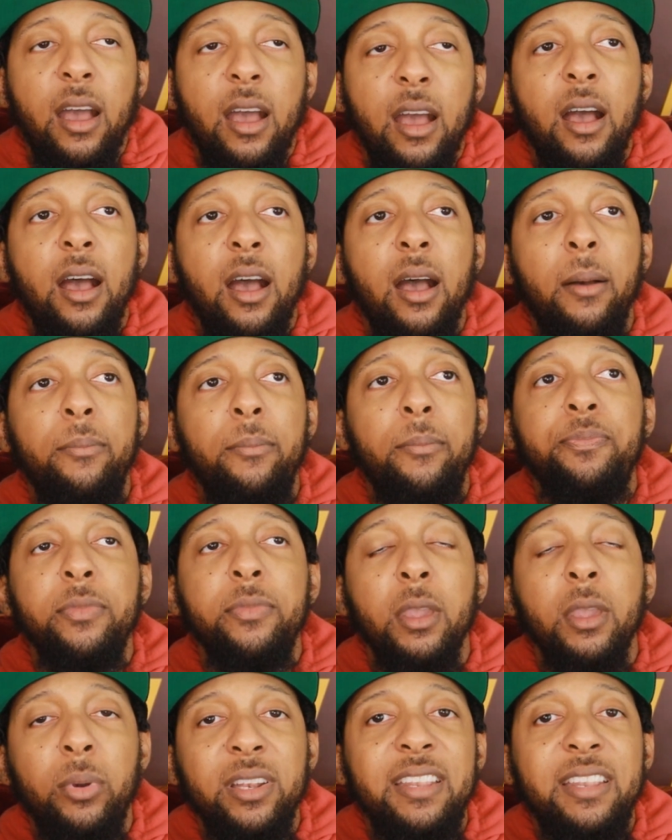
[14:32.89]
Um,
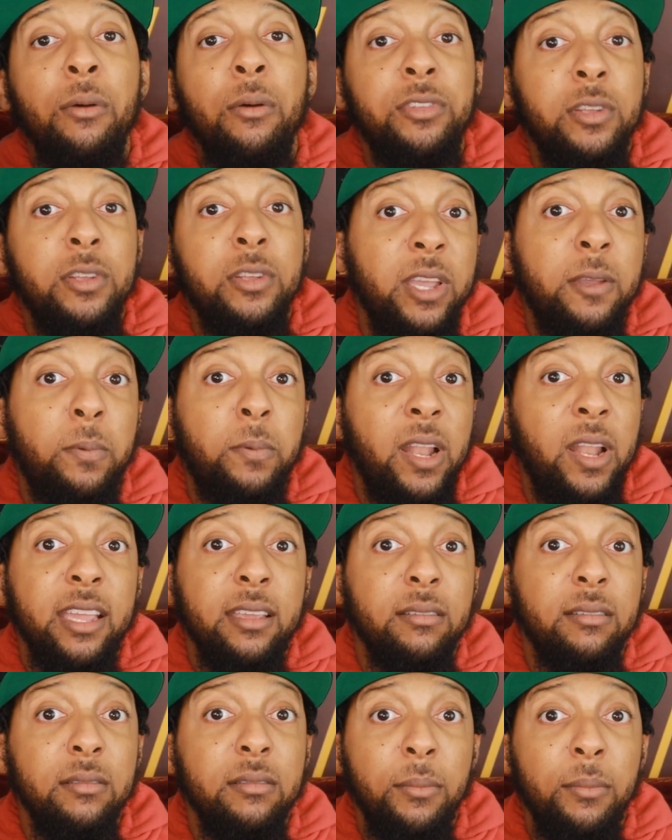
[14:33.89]
but that was a big play.
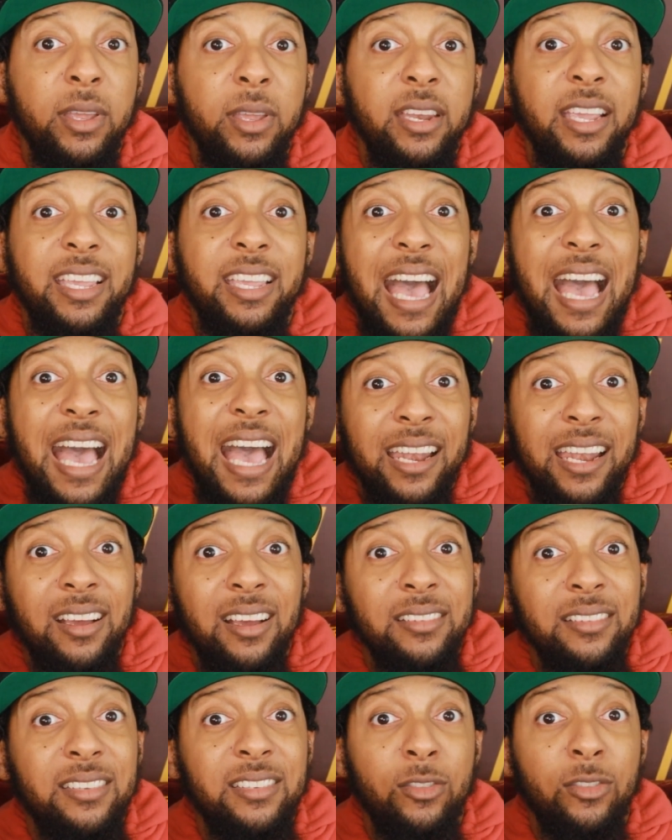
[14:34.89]
I mean, it got
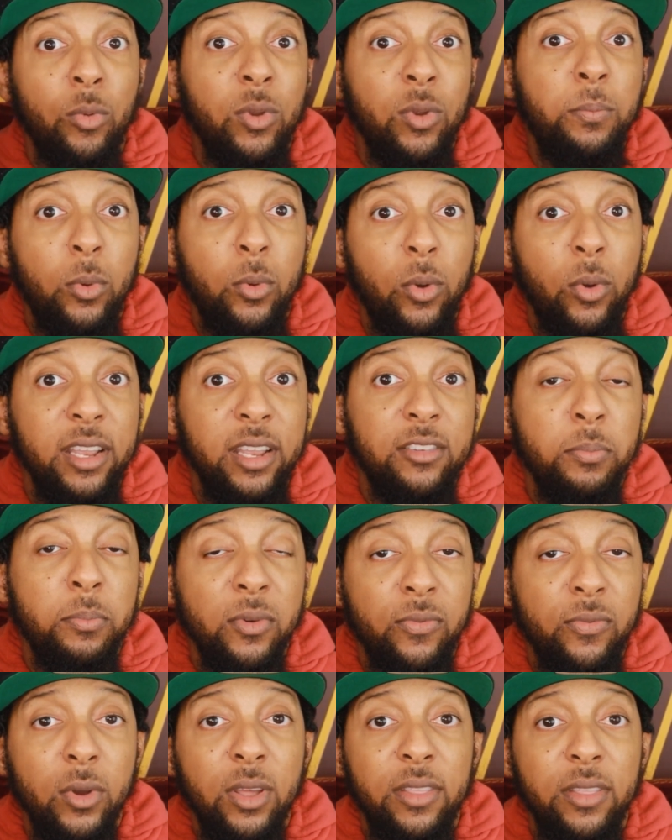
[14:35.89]
us three points
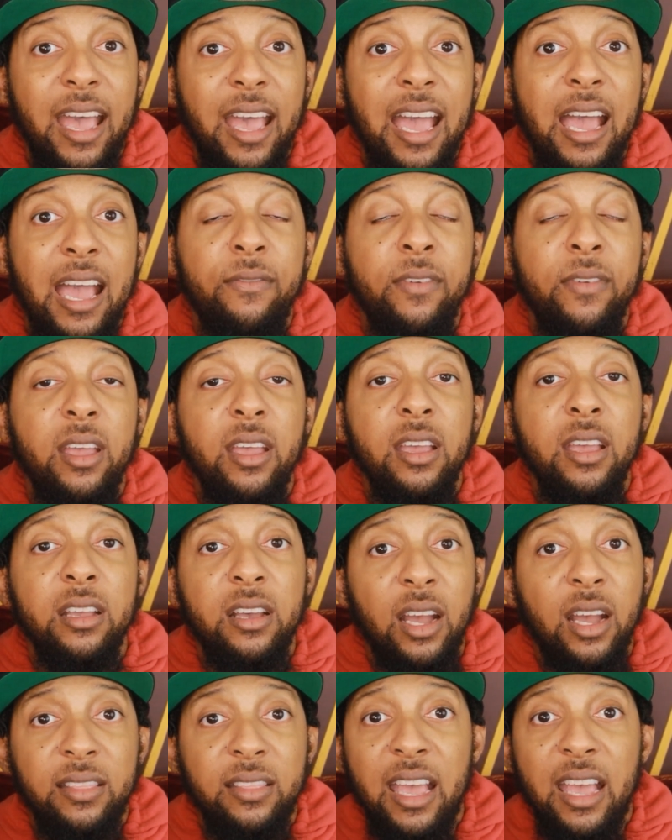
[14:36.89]
before the half,
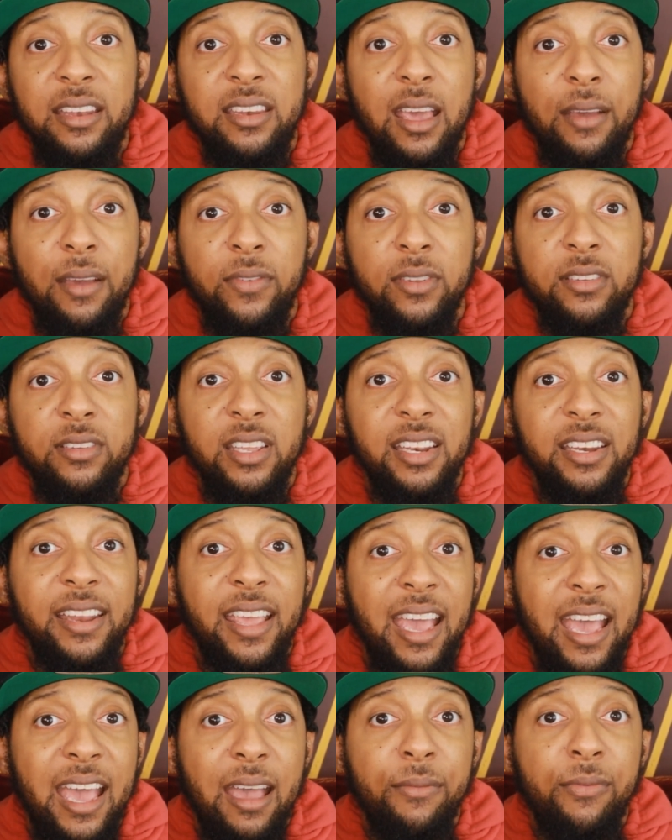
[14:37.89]
cut that deficit in
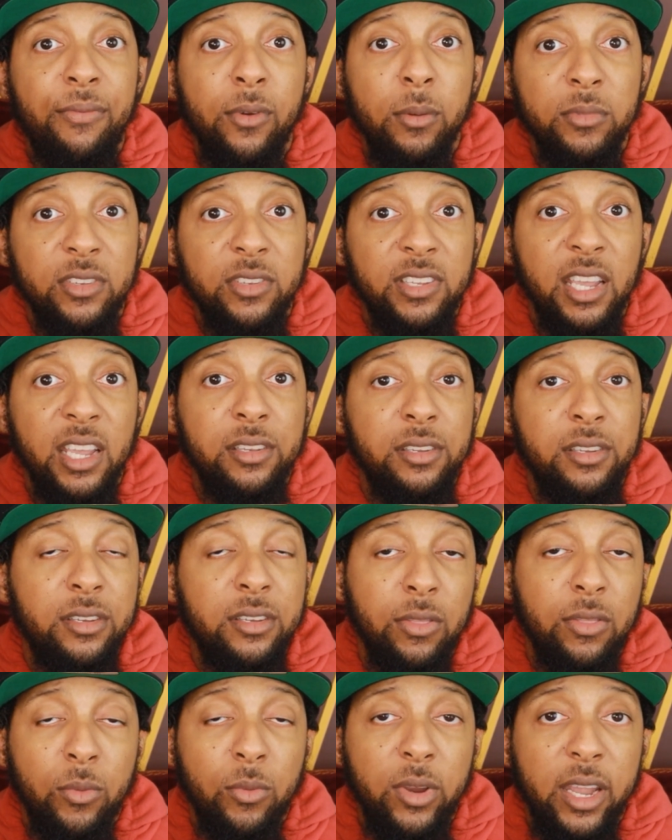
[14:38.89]
half from six to
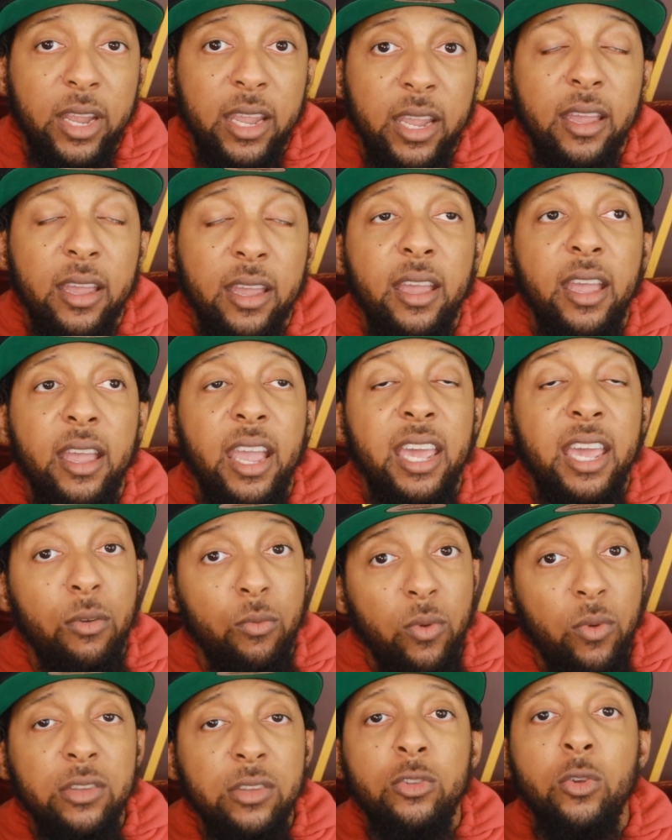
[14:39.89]
three, and it
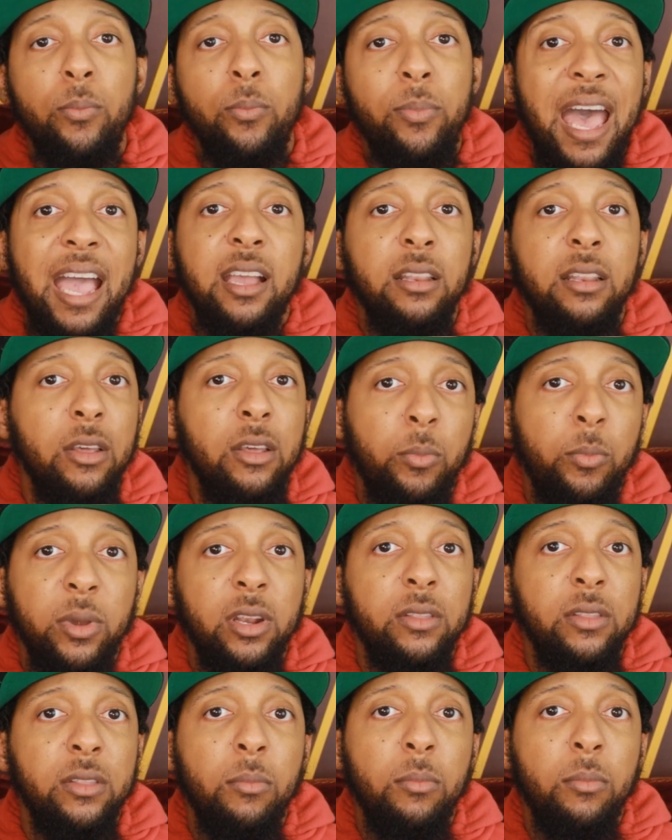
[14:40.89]
wrestled back a little bit
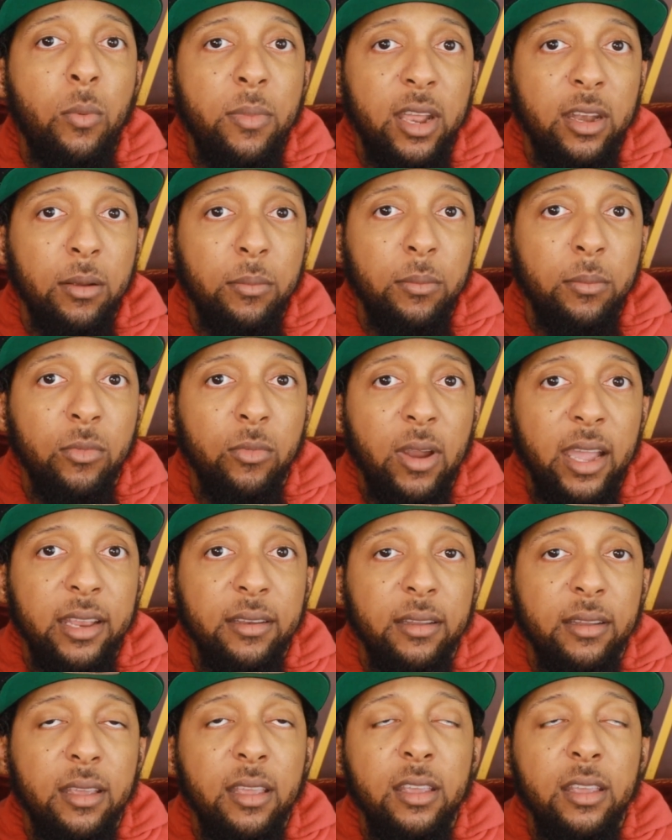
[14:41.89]
of the momentum, right?